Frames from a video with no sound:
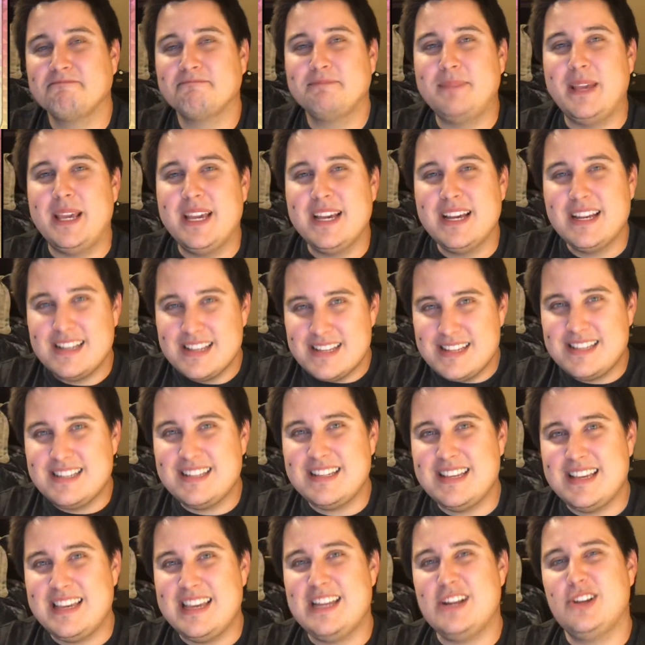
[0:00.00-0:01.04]

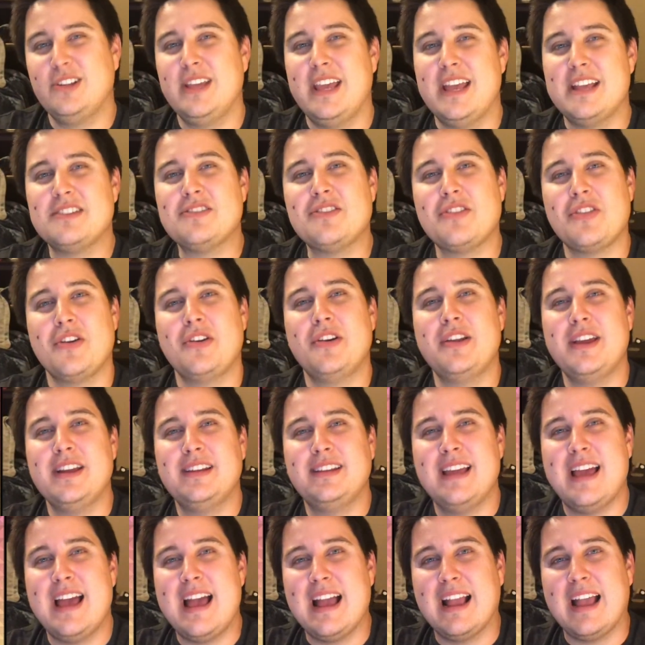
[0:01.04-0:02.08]
Because it only has 30
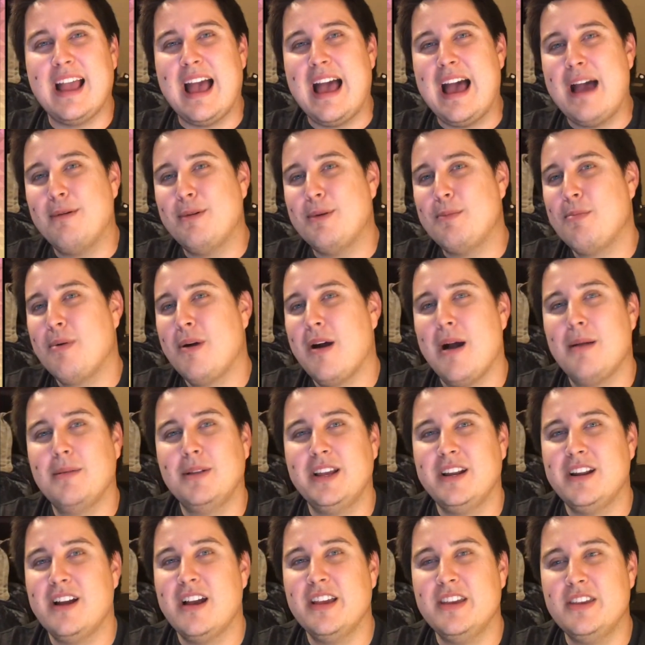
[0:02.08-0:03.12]
attack, I would
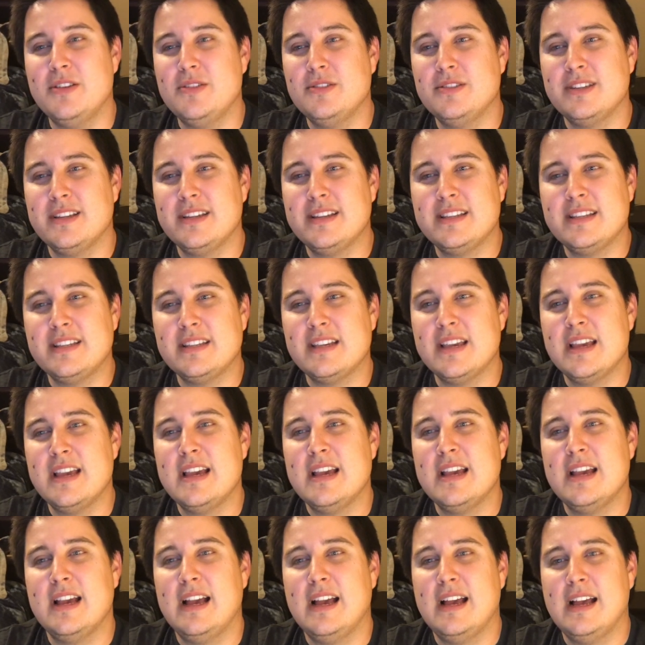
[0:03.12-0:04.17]
probably not use this
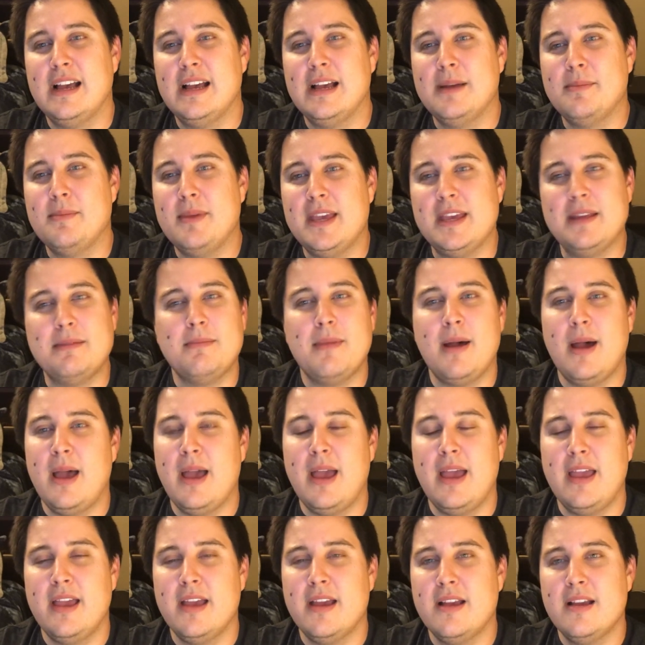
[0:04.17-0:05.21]
in
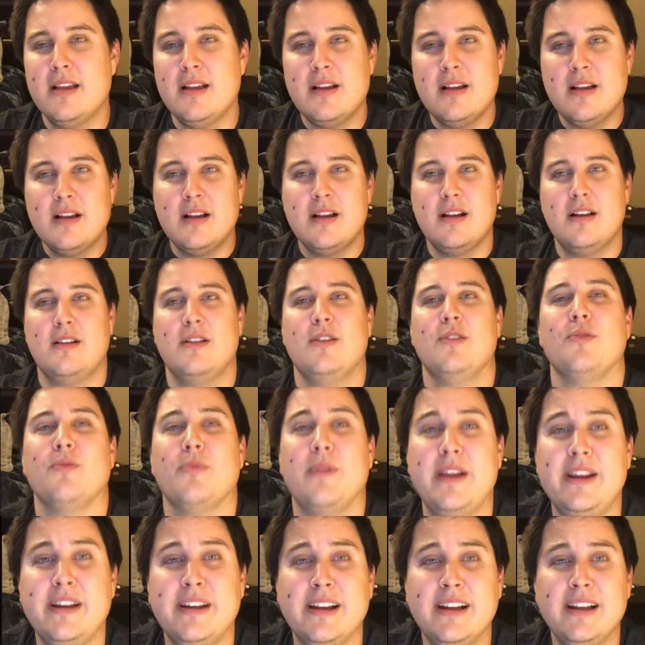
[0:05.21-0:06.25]
my
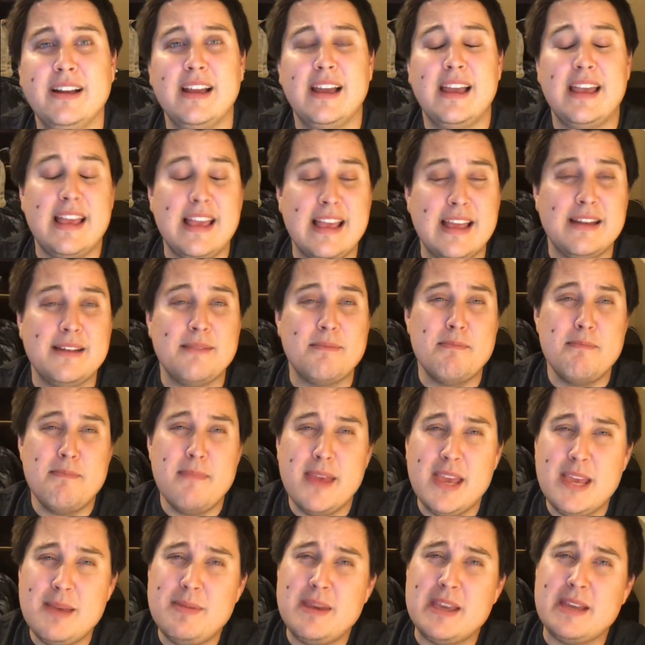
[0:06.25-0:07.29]
arena, and
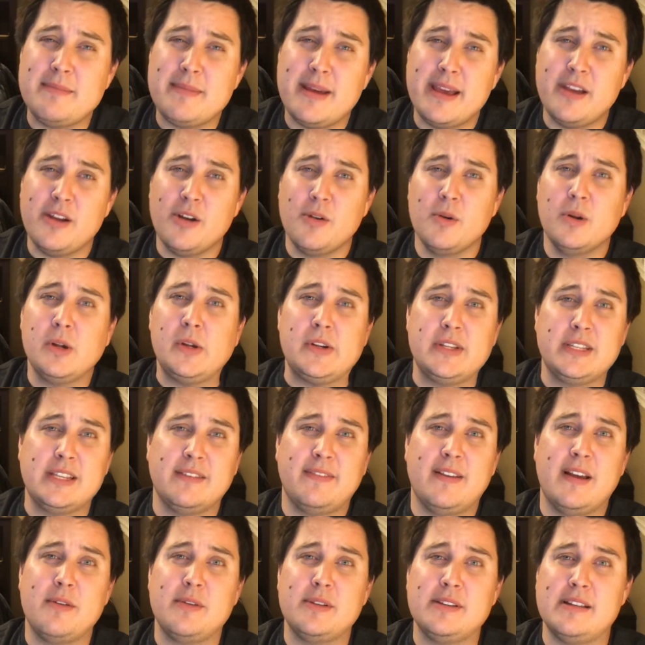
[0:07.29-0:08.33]
maybe in my heroics
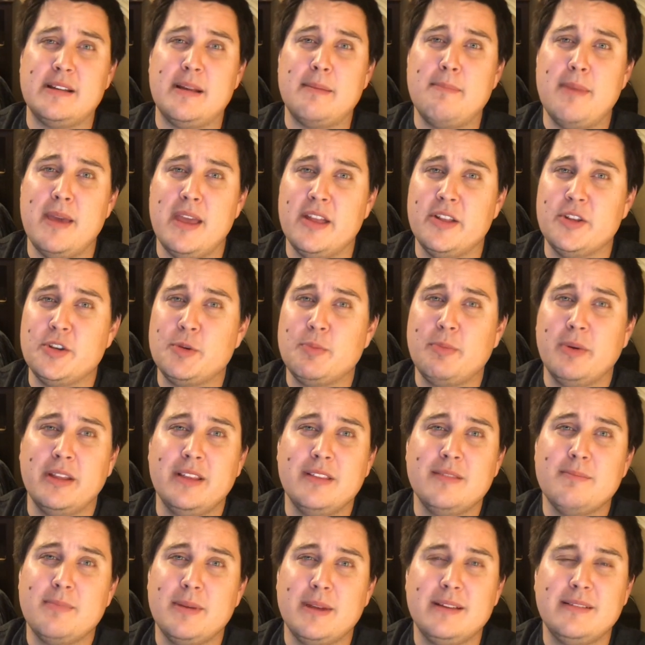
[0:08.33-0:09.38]
if I was in a pinch, but
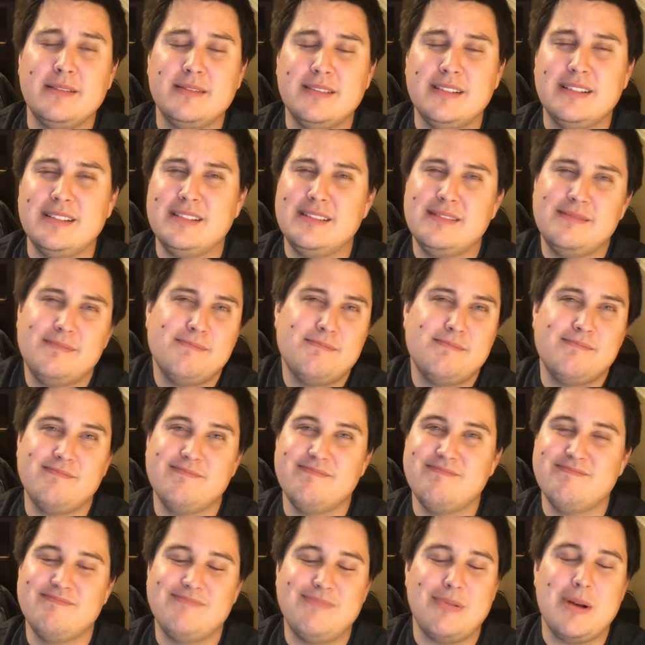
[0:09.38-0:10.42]

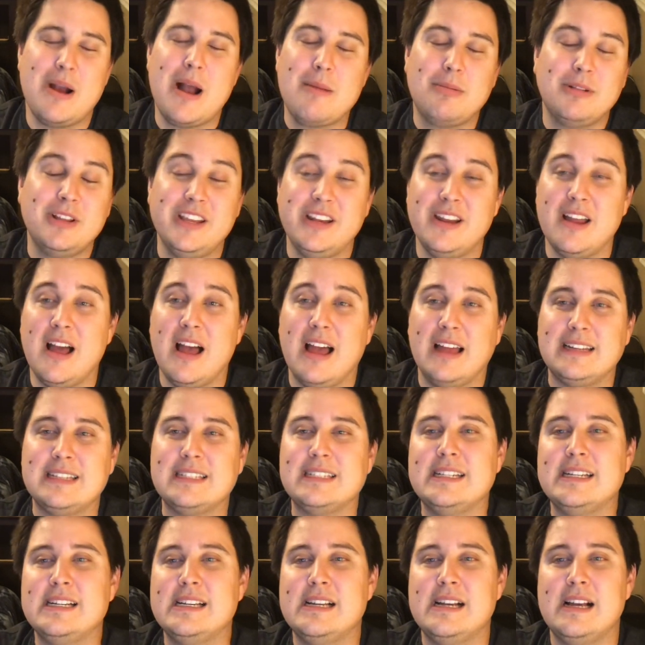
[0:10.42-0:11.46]
probably not.
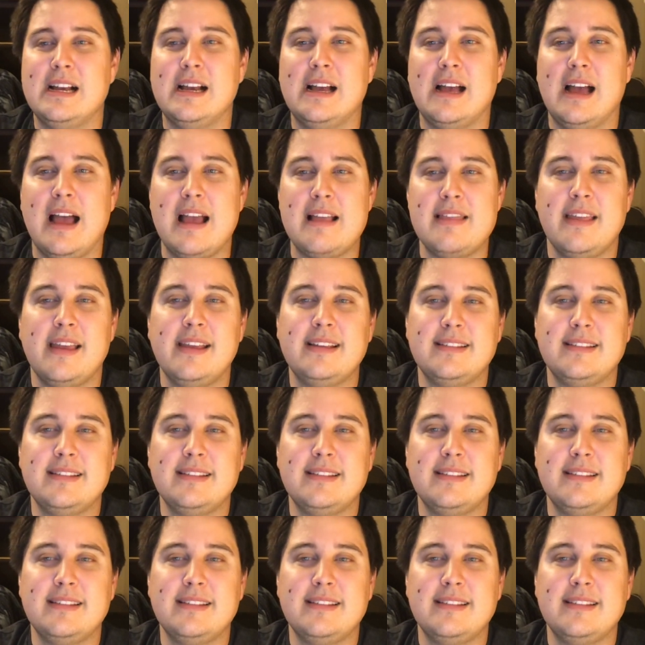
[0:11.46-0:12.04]
I